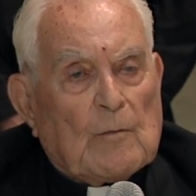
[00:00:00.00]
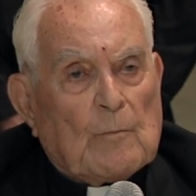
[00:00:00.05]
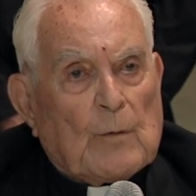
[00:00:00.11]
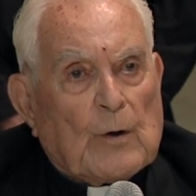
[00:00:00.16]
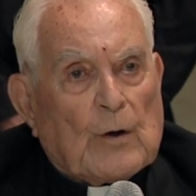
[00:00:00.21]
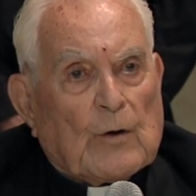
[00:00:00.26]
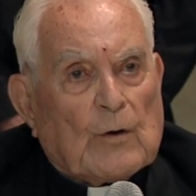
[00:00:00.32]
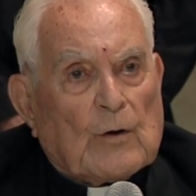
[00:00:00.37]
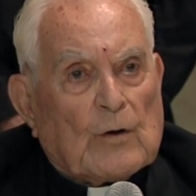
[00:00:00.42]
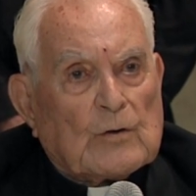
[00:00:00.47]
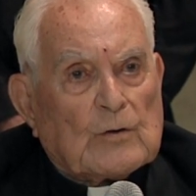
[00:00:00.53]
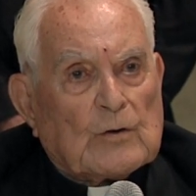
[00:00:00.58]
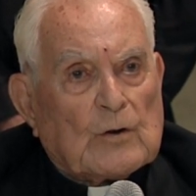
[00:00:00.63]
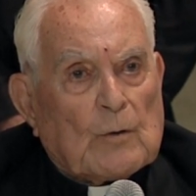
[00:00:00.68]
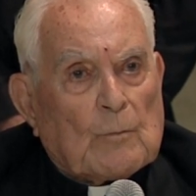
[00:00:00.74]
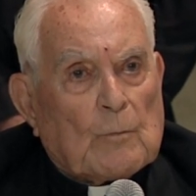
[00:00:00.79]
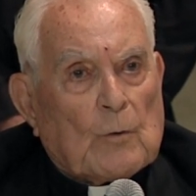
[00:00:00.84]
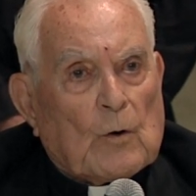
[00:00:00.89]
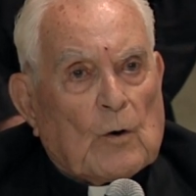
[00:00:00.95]
because
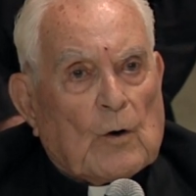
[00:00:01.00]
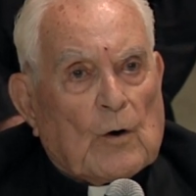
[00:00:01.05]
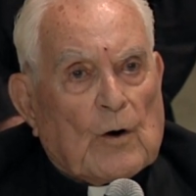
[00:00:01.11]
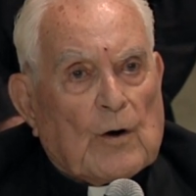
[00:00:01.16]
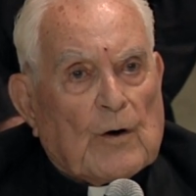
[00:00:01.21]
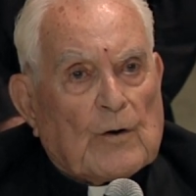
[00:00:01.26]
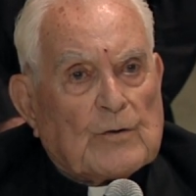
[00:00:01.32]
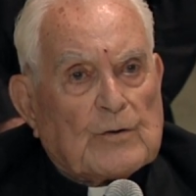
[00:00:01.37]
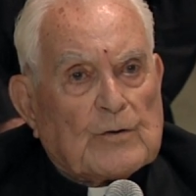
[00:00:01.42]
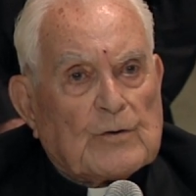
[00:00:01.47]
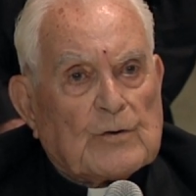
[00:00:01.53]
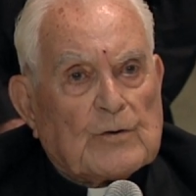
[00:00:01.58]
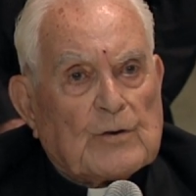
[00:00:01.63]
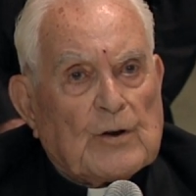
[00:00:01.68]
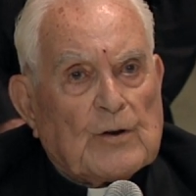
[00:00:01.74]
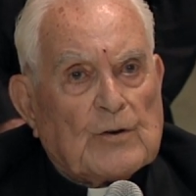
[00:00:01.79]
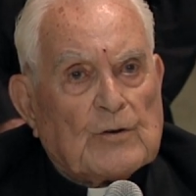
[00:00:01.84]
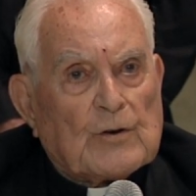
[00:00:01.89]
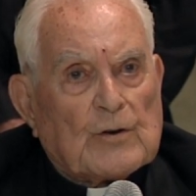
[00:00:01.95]
liberal arts
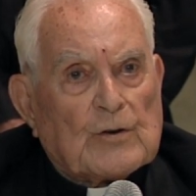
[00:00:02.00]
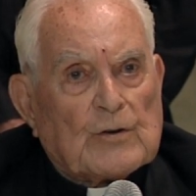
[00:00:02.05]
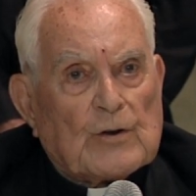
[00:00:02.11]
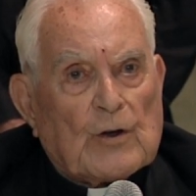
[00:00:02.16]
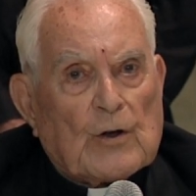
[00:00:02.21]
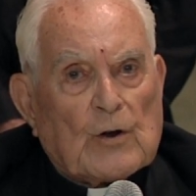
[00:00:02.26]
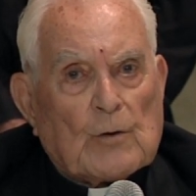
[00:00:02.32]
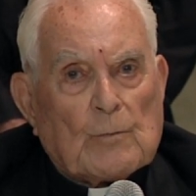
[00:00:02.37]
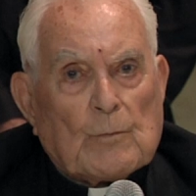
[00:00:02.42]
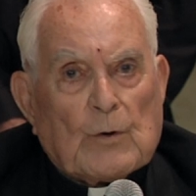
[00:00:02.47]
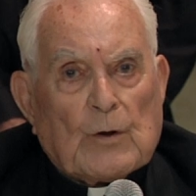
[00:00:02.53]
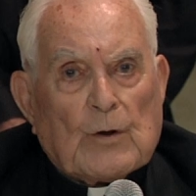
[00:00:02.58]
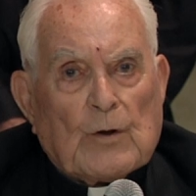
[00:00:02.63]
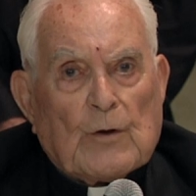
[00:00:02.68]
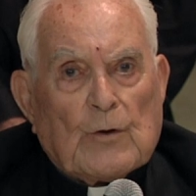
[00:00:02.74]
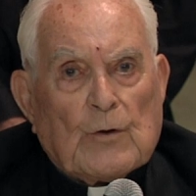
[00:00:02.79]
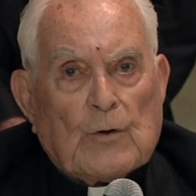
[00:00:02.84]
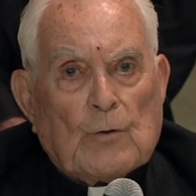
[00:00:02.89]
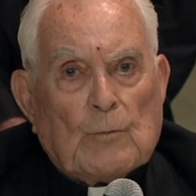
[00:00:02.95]
teach us how to be
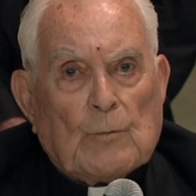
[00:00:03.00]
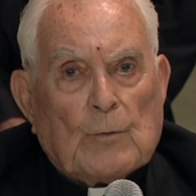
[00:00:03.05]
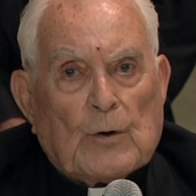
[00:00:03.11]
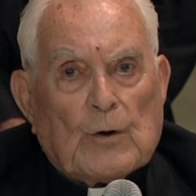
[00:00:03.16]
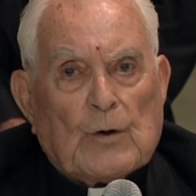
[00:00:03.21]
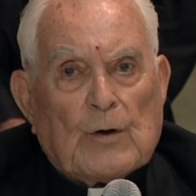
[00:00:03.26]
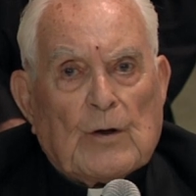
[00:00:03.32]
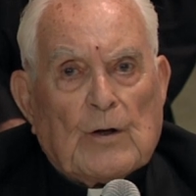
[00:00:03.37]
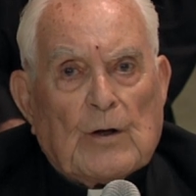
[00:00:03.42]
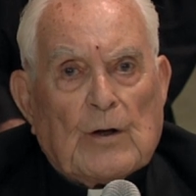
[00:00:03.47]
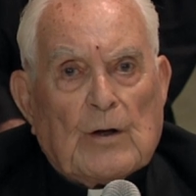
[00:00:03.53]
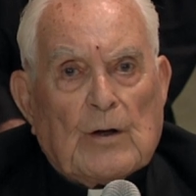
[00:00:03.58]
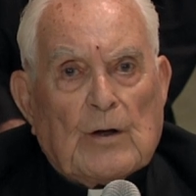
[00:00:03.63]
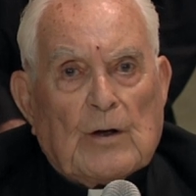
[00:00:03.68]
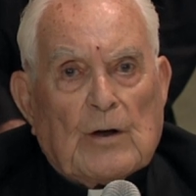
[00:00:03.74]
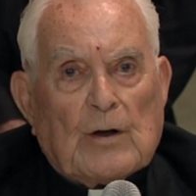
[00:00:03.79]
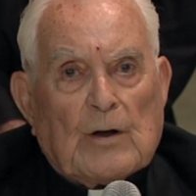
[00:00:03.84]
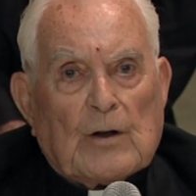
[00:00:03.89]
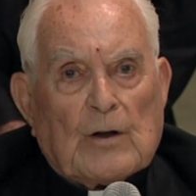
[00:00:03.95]
human
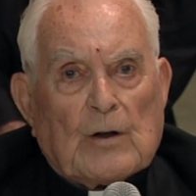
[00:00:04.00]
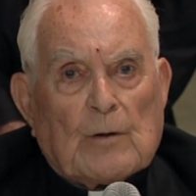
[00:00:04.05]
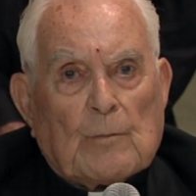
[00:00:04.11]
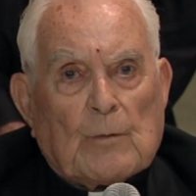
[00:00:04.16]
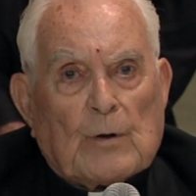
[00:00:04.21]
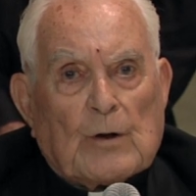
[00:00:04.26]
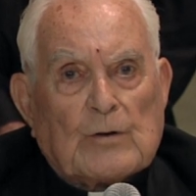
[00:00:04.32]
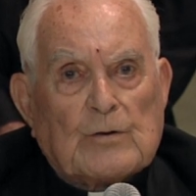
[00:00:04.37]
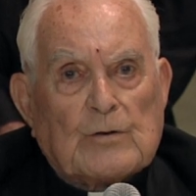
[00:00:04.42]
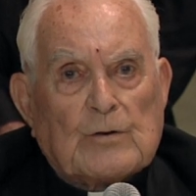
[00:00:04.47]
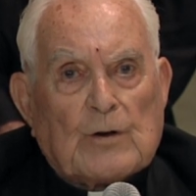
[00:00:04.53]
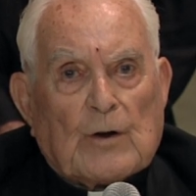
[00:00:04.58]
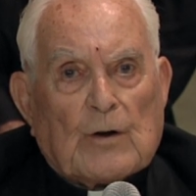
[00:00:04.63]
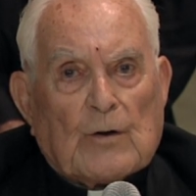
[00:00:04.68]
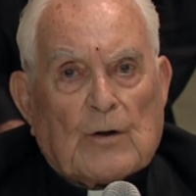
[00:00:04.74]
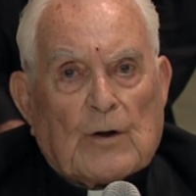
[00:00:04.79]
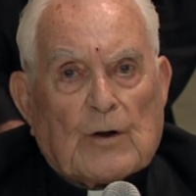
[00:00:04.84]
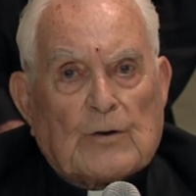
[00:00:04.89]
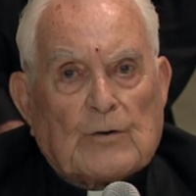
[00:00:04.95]
in the best
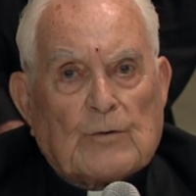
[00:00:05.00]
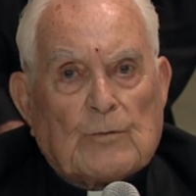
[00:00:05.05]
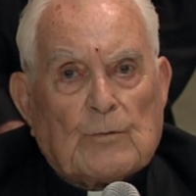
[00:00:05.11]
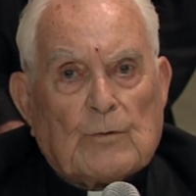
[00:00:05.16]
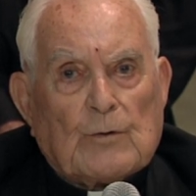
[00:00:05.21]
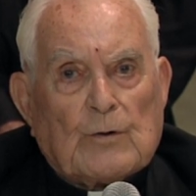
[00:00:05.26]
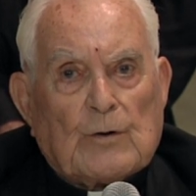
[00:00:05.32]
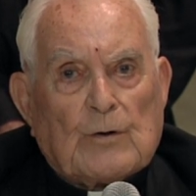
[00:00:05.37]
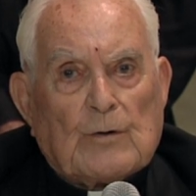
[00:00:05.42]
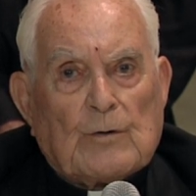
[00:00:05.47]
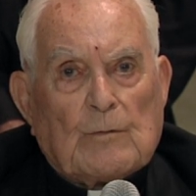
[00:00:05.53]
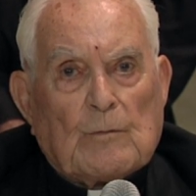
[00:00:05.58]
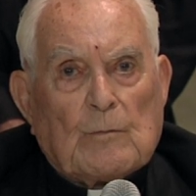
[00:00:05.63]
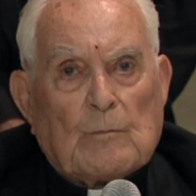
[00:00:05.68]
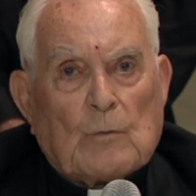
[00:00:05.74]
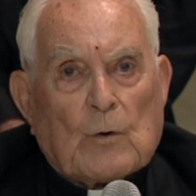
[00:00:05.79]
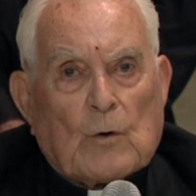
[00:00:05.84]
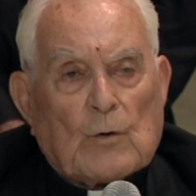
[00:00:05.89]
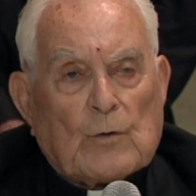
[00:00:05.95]
intellectual and
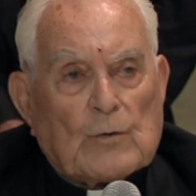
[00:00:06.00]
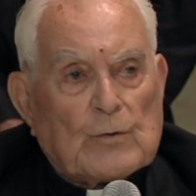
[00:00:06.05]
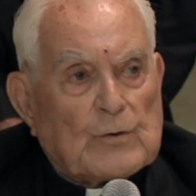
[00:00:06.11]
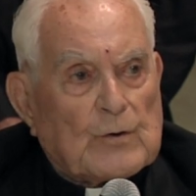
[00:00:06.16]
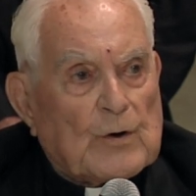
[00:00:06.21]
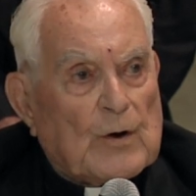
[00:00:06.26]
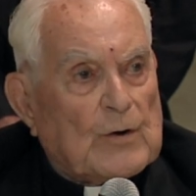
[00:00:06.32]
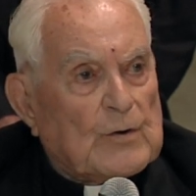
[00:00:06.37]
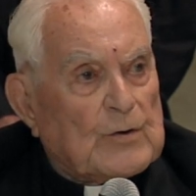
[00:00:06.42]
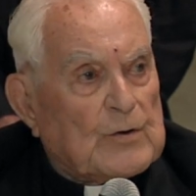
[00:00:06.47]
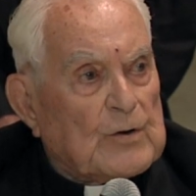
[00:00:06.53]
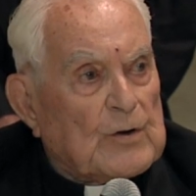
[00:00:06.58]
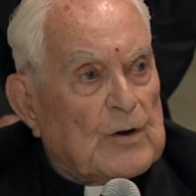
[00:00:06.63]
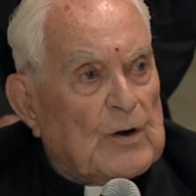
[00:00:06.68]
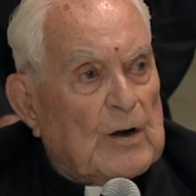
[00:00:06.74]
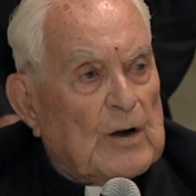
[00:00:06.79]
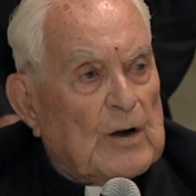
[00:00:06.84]
moral sense.